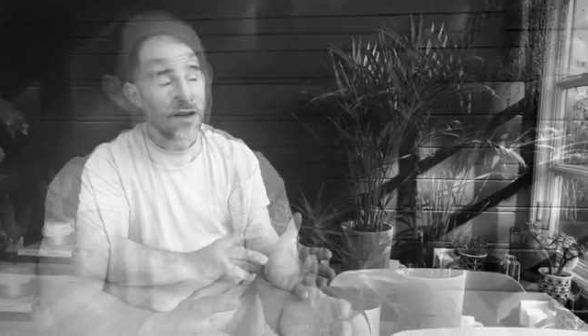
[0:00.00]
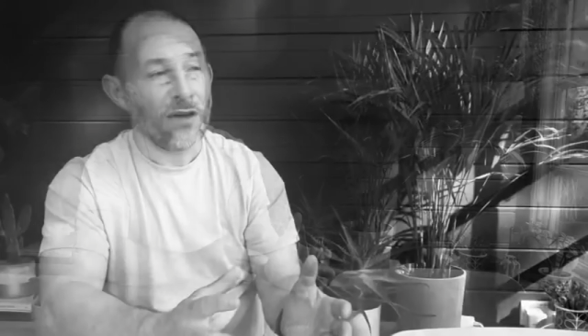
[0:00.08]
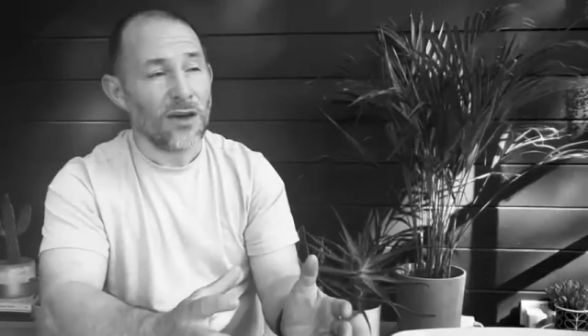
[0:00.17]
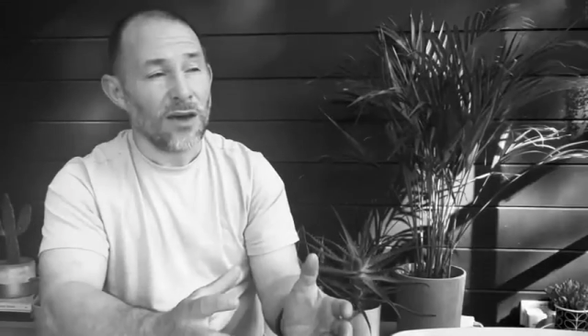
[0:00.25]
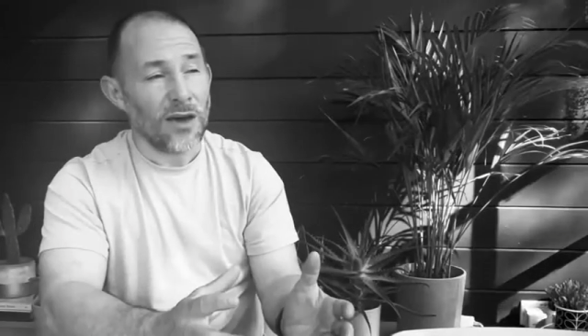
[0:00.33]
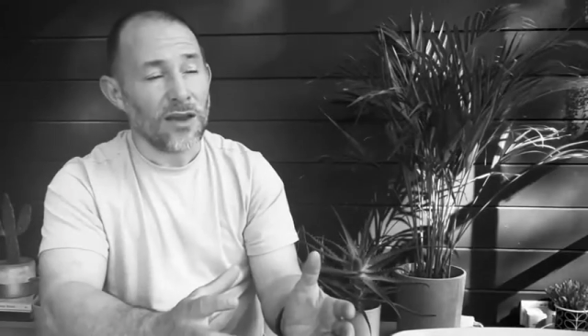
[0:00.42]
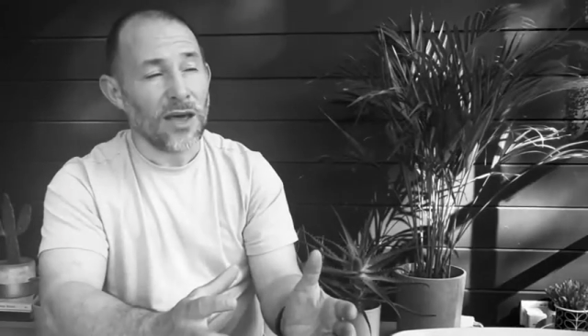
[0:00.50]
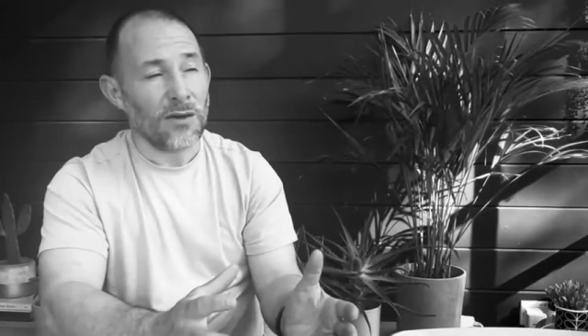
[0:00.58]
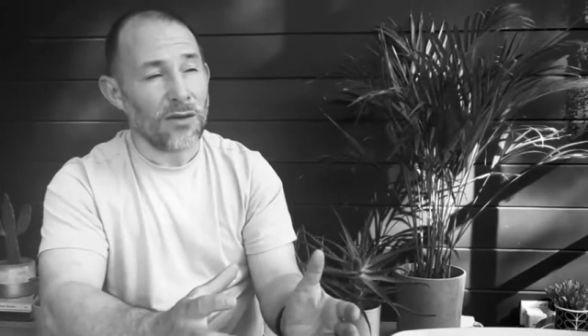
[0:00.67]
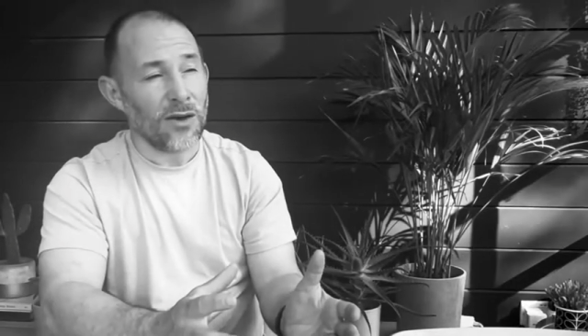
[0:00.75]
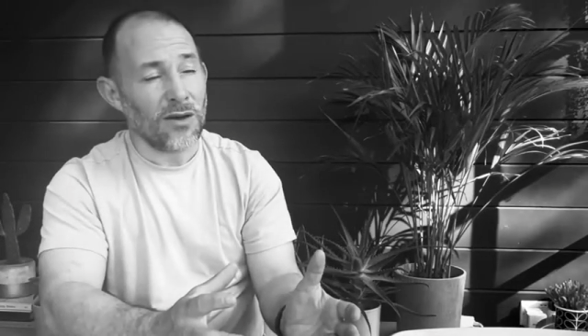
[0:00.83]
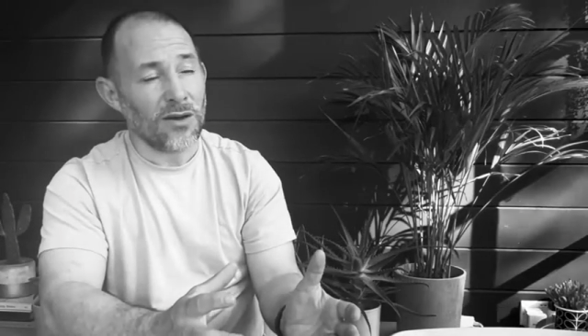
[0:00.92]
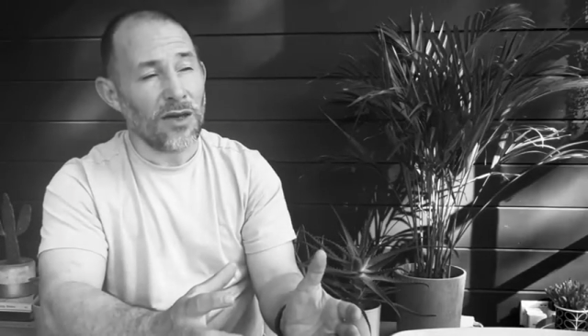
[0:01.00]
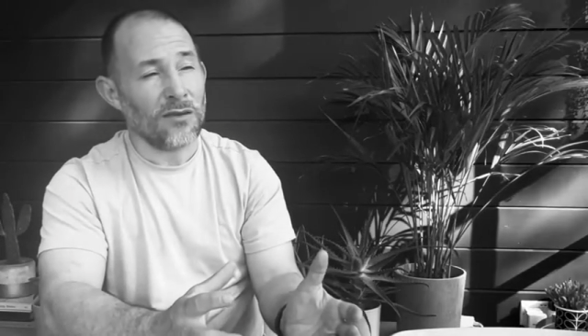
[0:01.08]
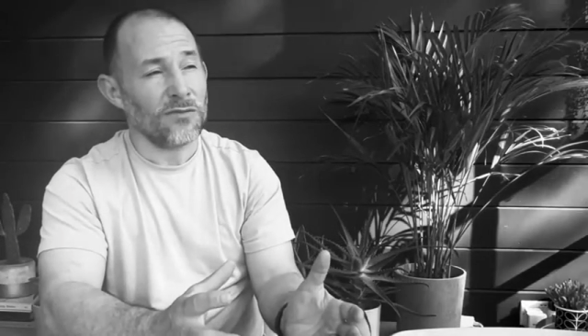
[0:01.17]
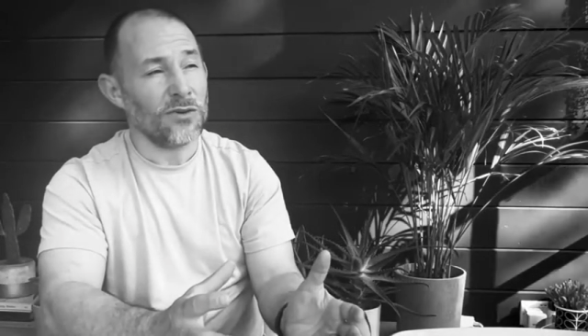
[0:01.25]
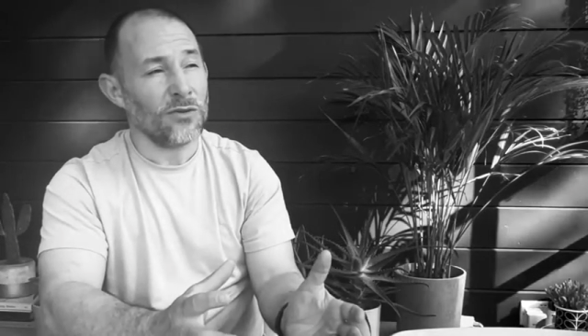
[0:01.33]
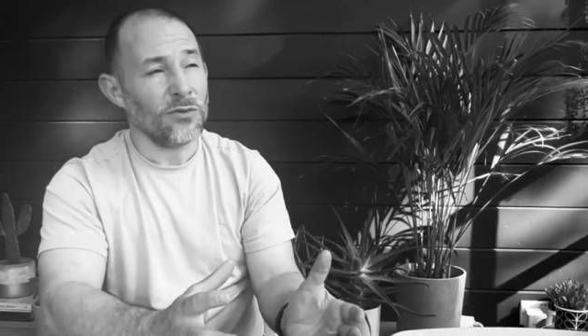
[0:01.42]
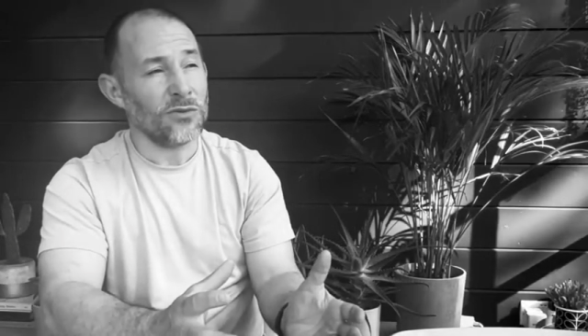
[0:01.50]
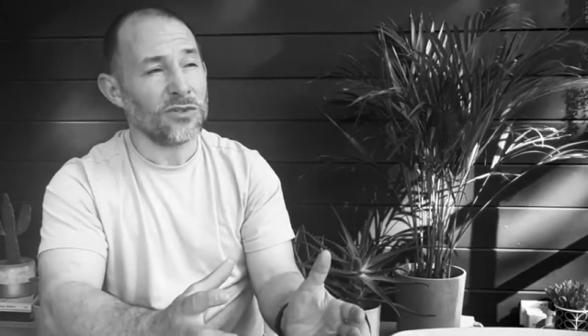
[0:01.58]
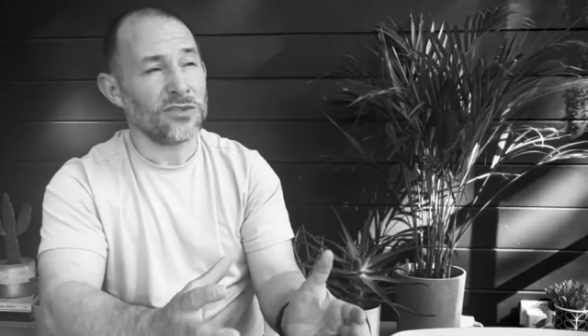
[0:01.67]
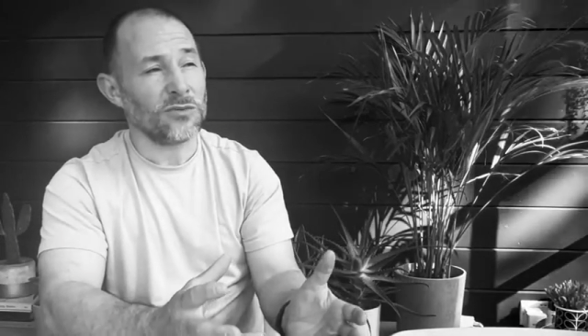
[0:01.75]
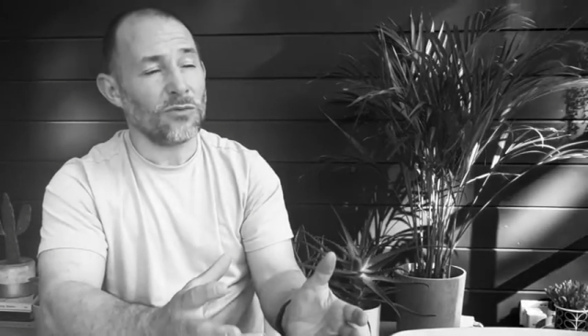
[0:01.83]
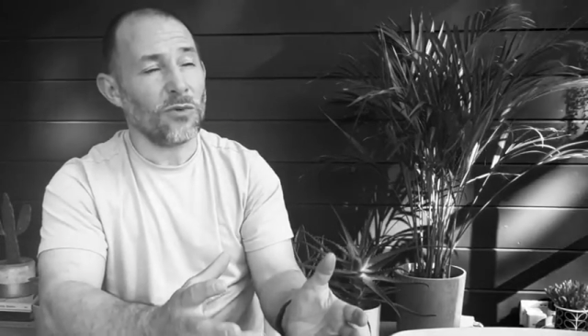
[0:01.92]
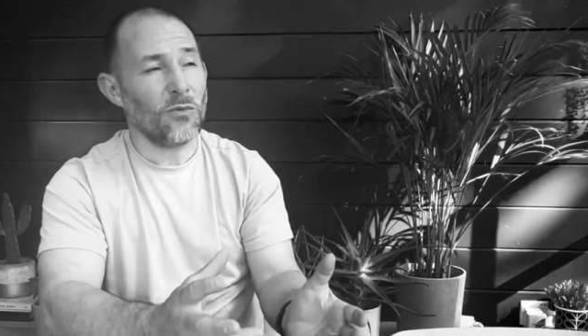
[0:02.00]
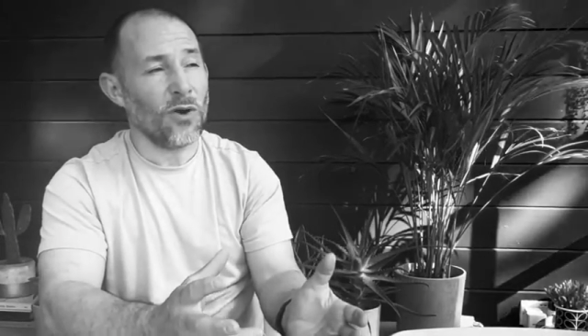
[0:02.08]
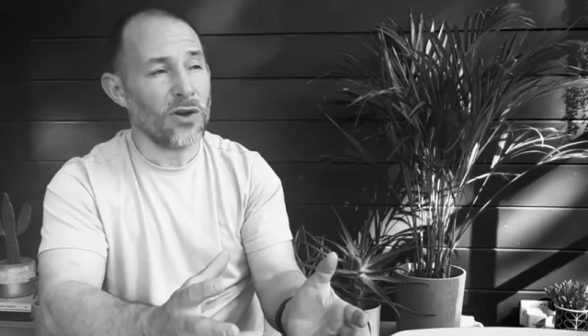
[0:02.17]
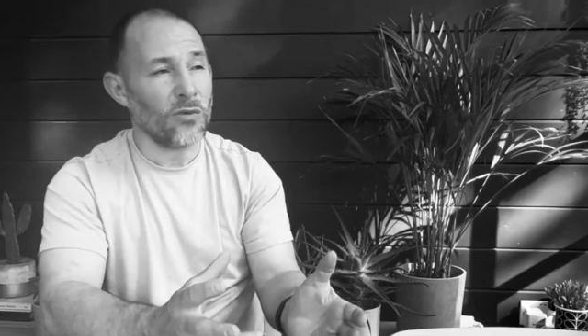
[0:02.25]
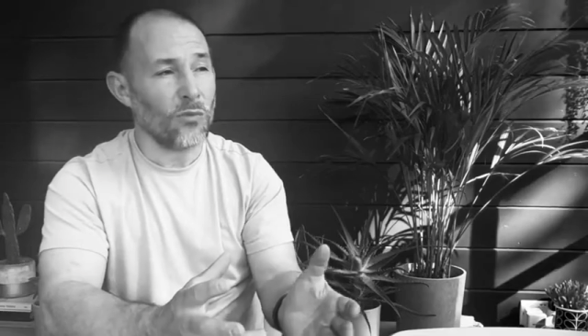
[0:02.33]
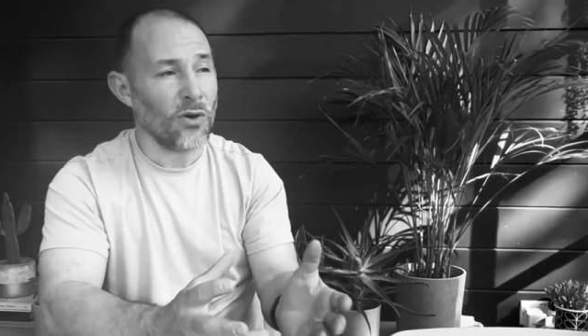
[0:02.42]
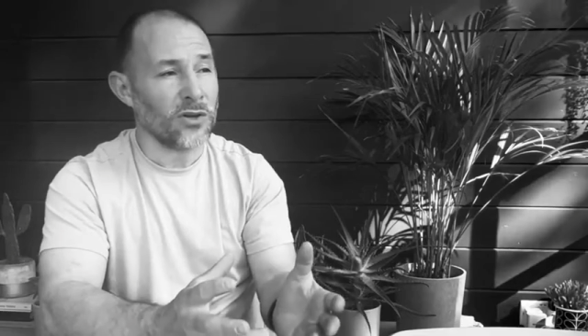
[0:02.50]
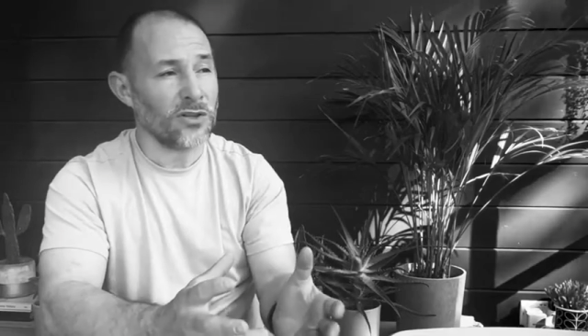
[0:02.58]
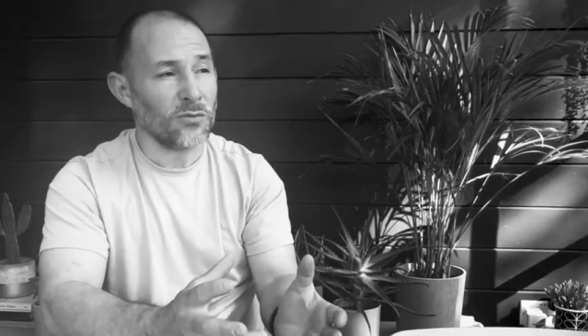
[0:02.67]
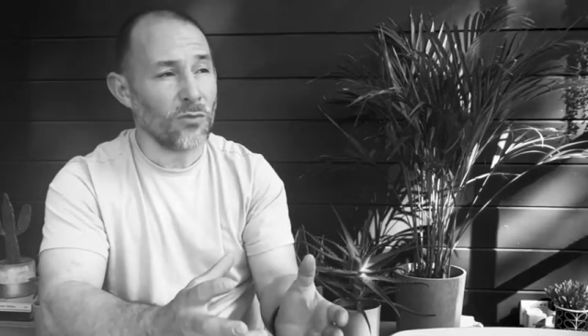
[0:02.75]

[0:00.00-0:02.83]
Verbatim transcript: Uh, and, our, and our view was, well, why, why,